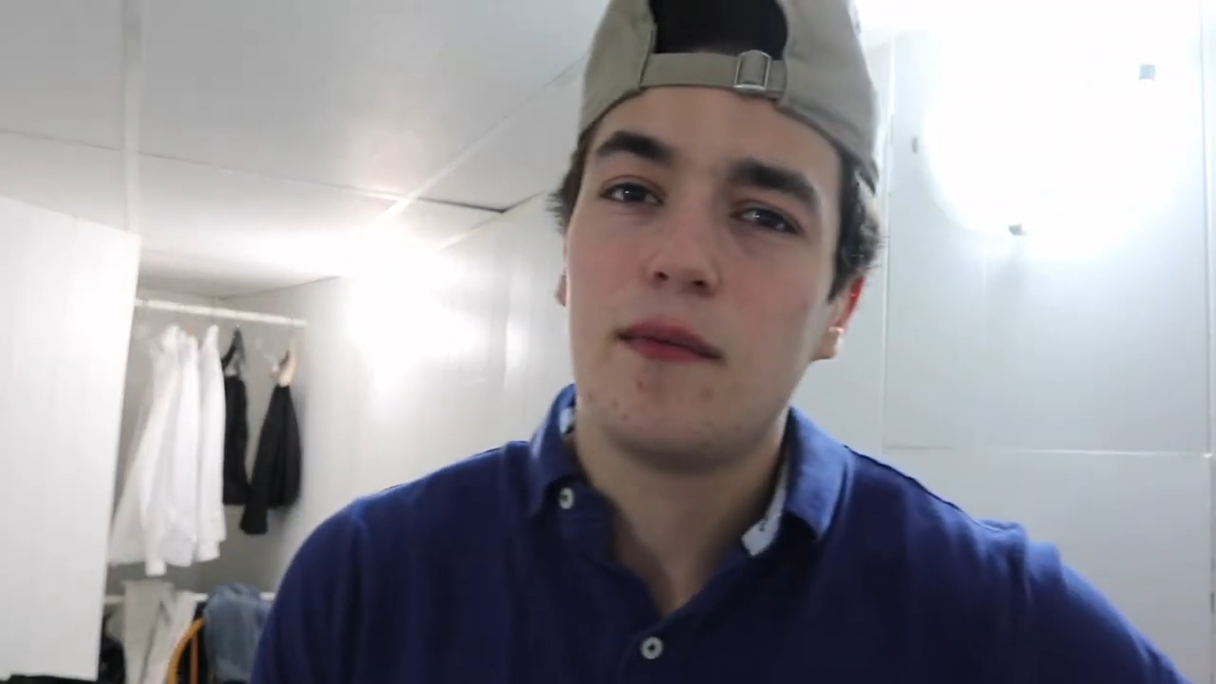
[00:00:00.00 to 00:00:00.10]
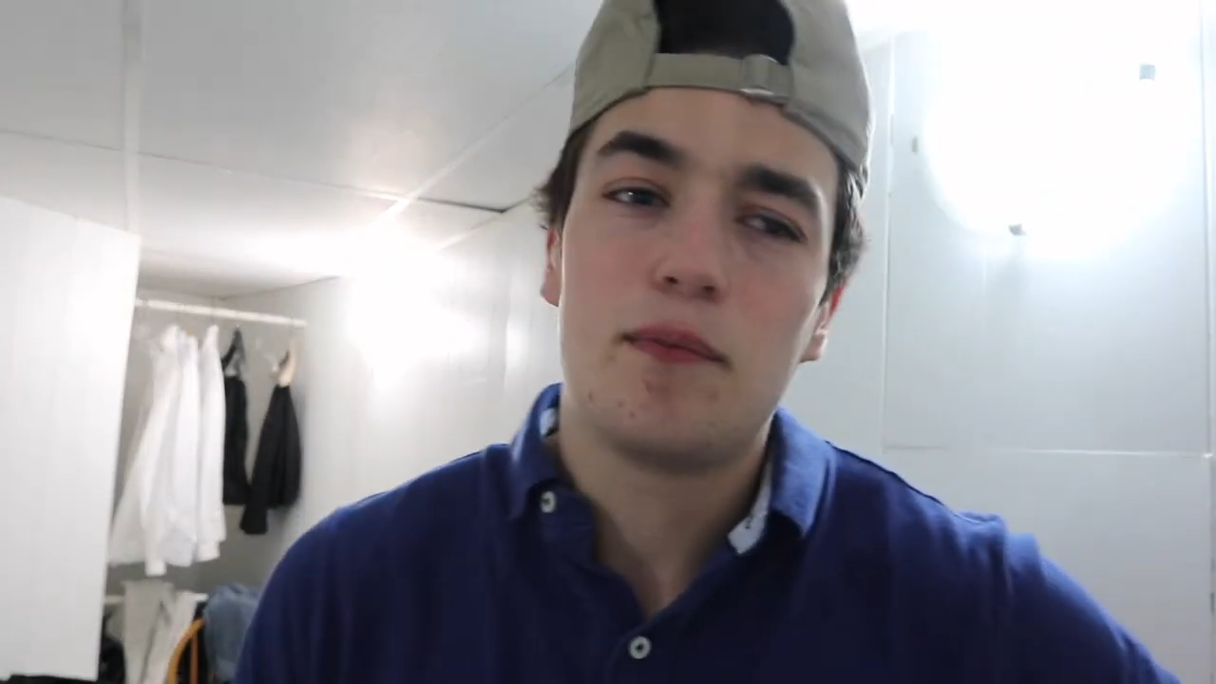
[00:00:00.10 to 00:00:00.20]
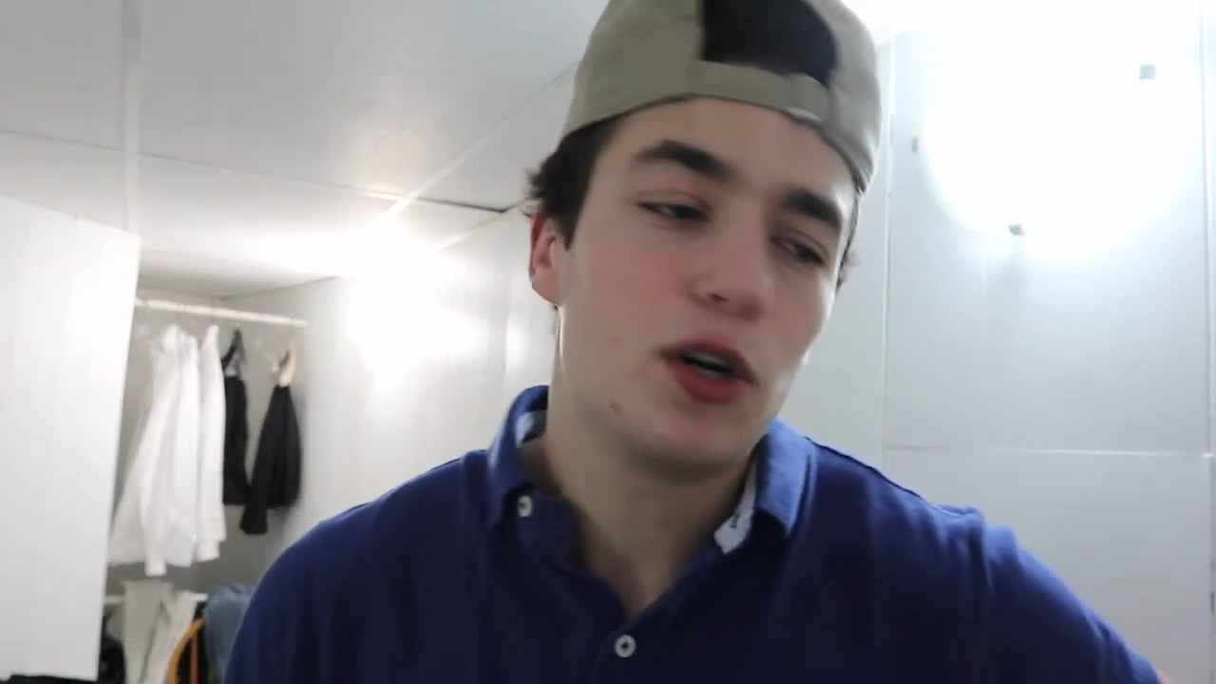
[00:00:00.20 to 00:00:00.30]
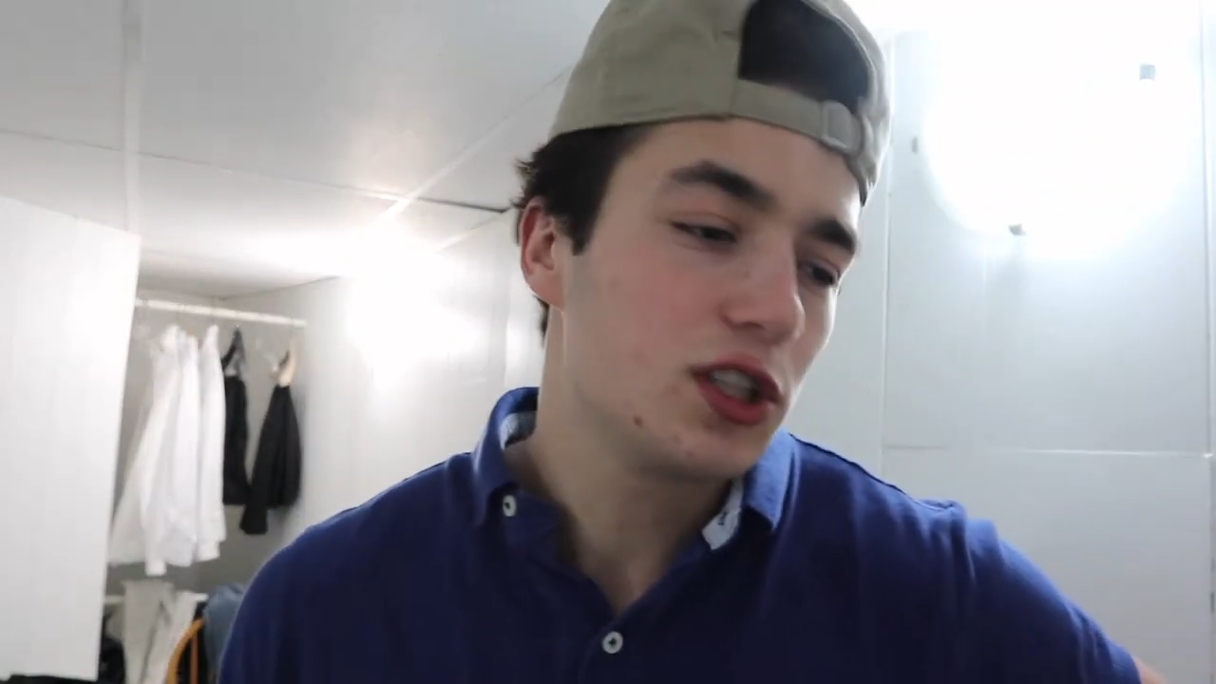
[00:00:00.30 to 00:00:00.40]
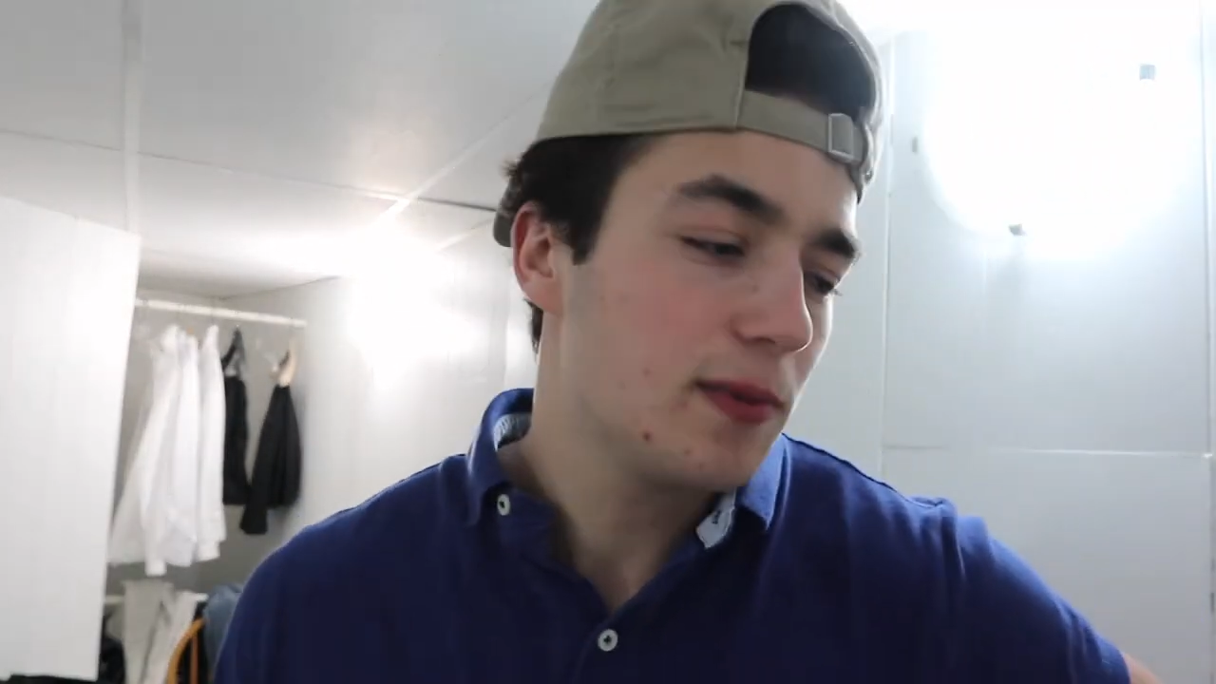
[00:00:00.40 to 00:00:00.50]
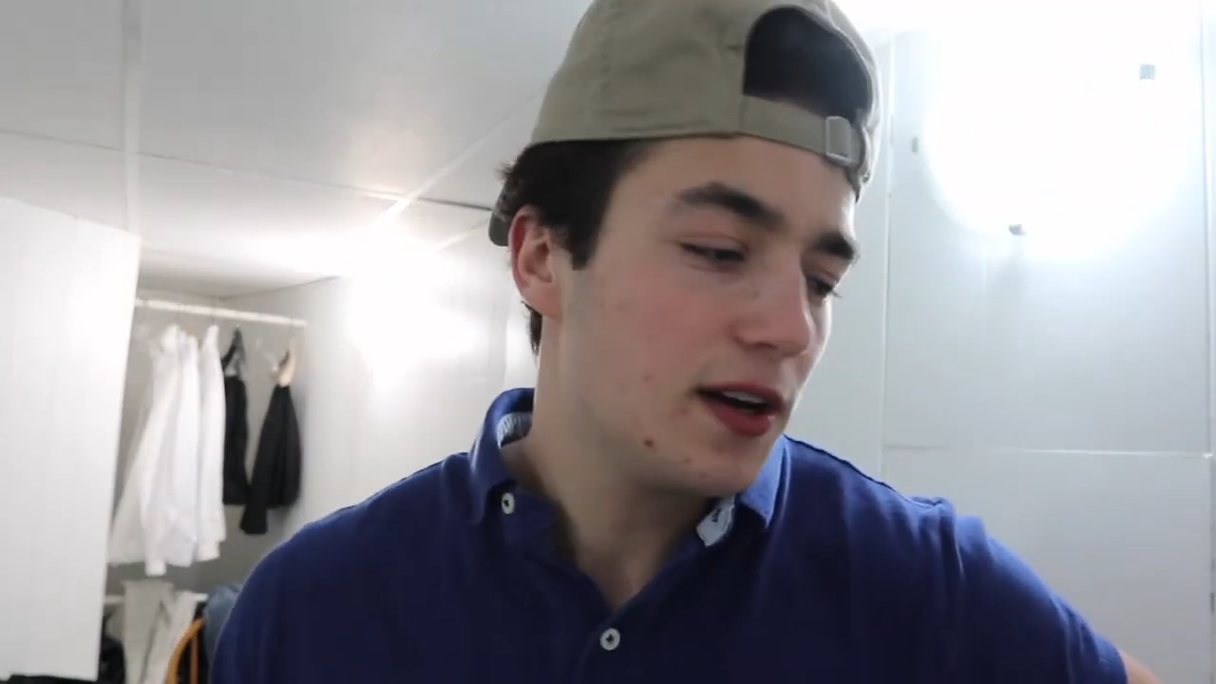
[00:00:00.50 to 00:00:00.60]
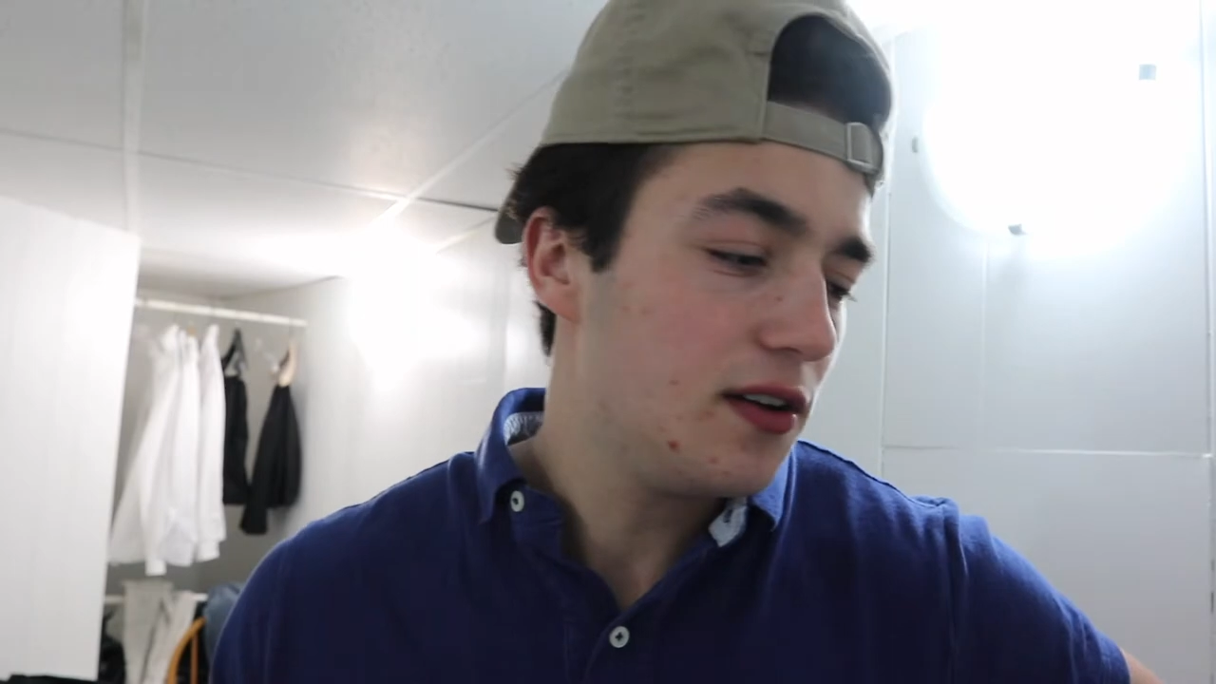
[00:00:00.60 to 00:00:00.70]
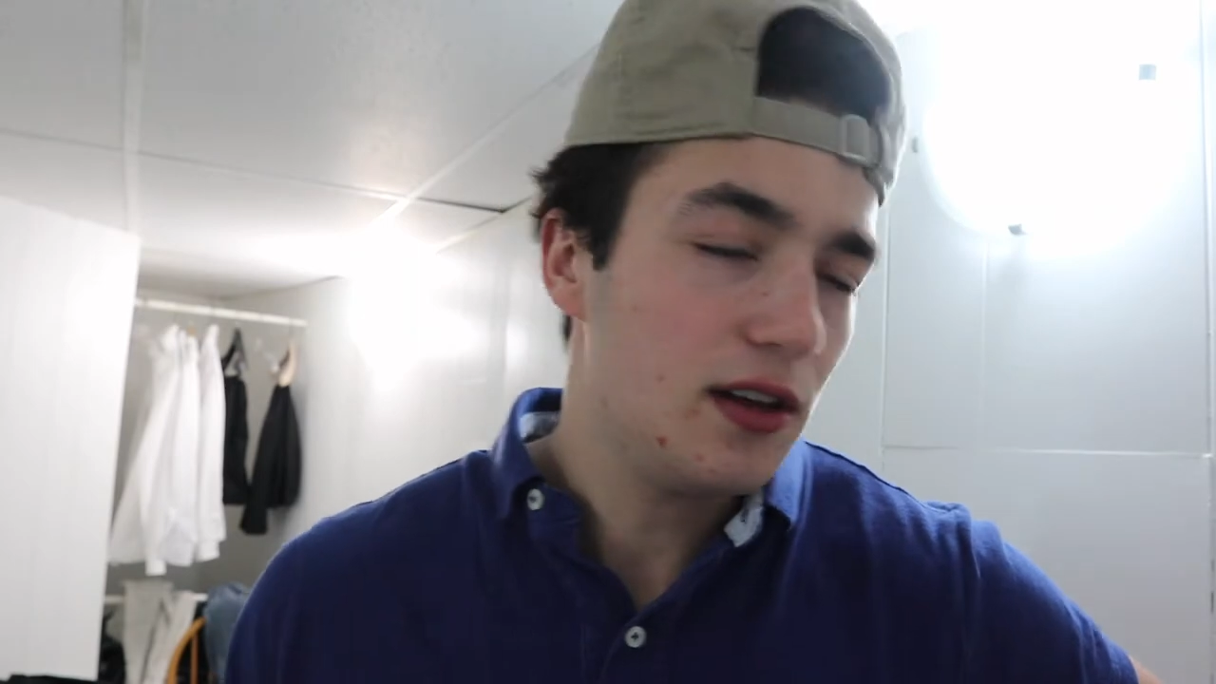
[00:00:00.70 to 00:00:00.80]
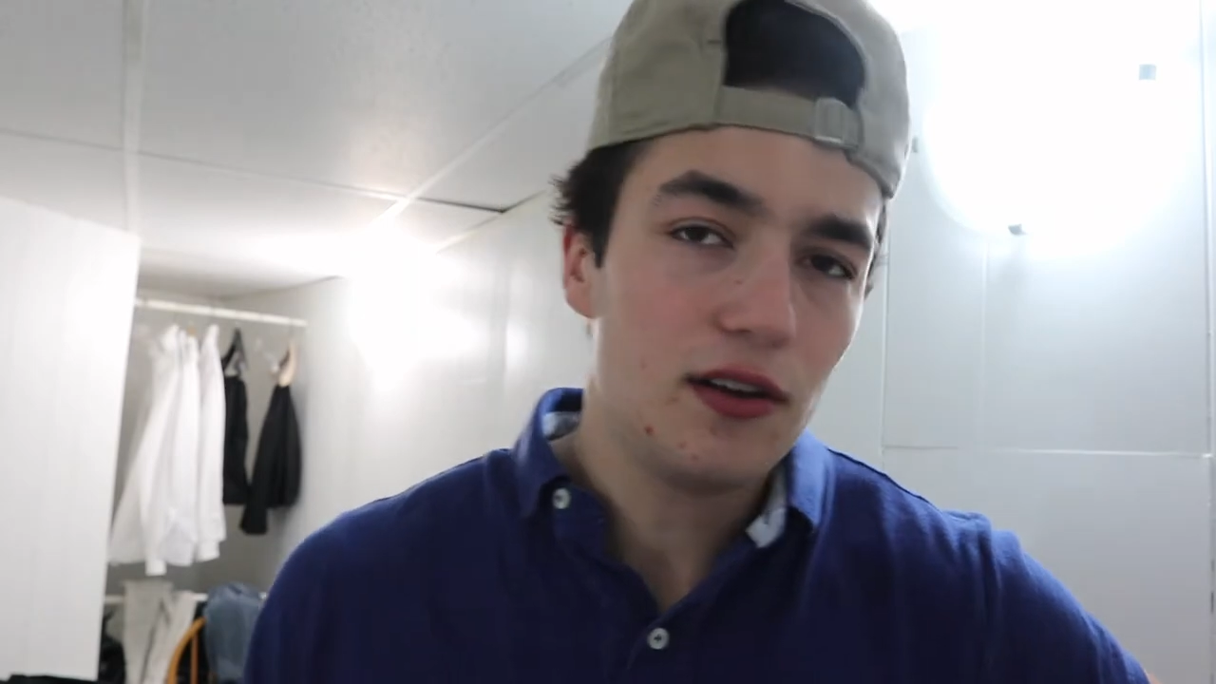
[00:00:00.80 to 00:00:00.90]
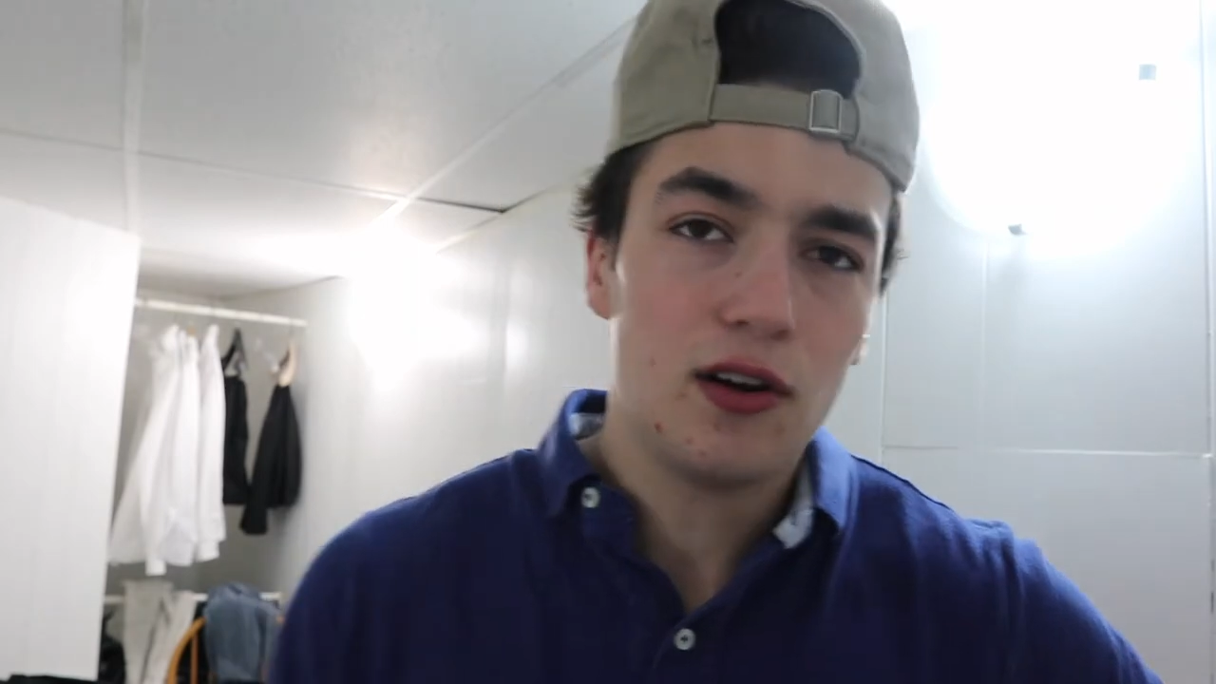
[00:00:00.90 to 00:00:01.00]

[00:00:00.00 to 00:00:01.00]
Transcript: brushed my teeth,